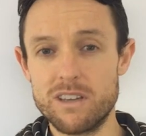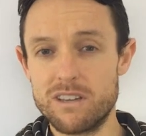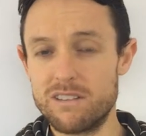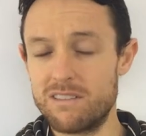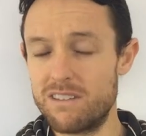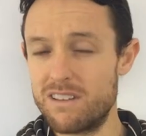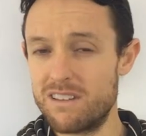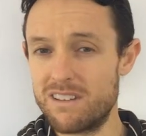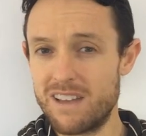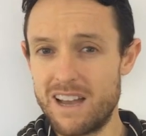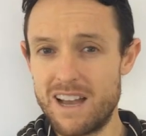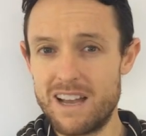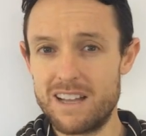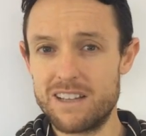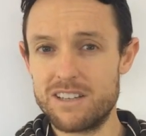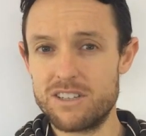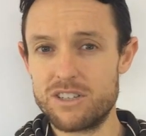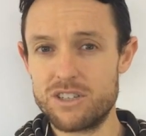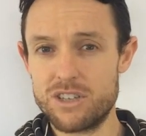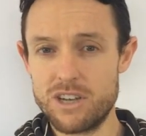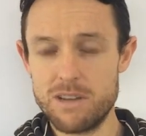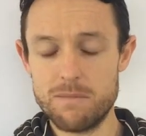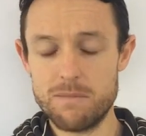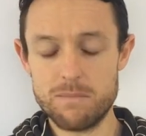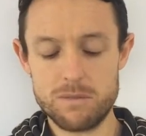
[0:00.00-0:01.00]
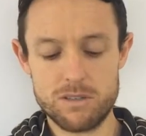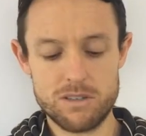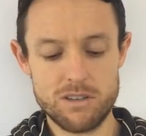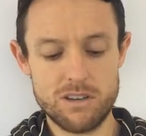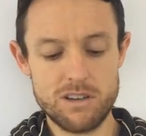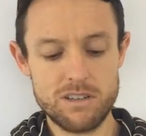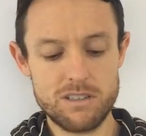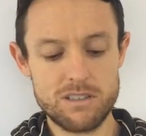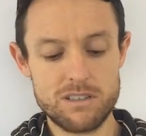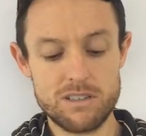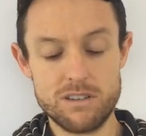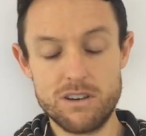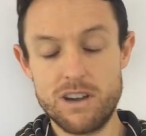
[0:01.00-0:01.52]
because these aren't cheap
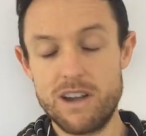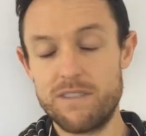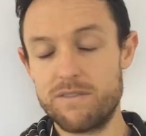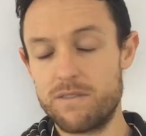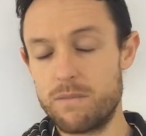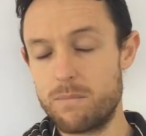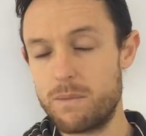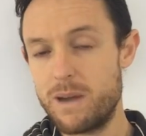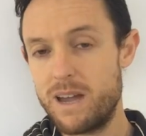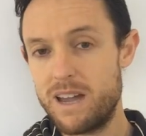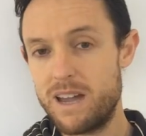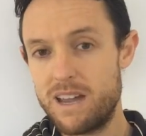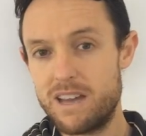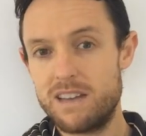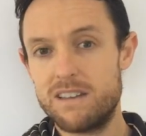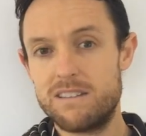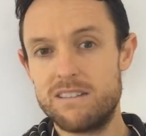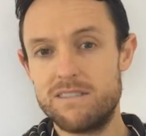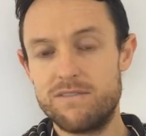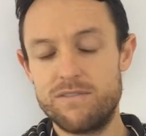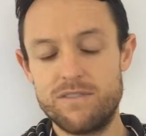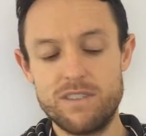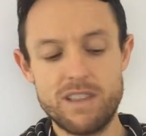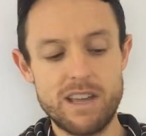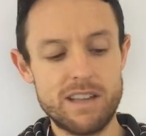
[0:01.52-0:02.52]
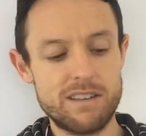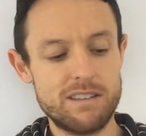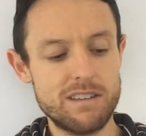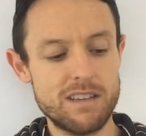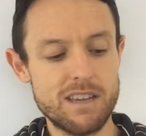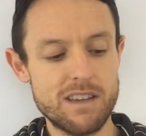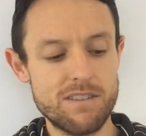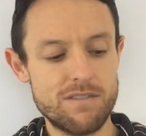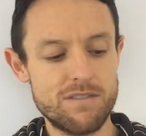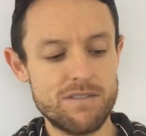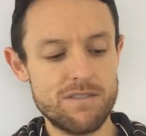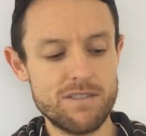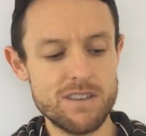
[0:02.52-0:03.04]
socks, so I have to pay for that to
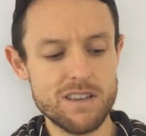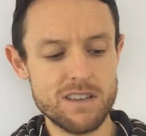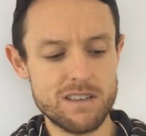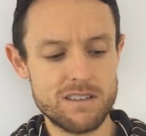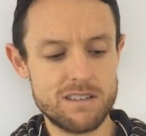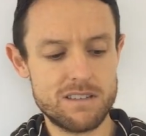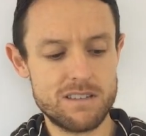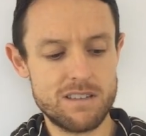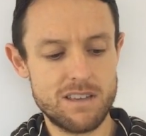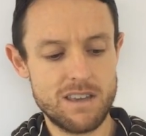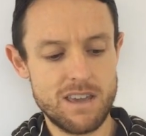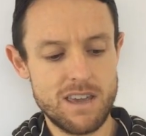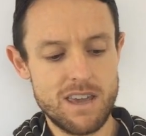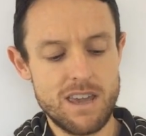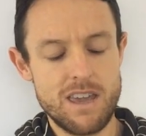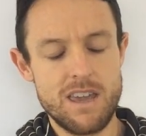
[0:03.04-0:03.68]
get fixed.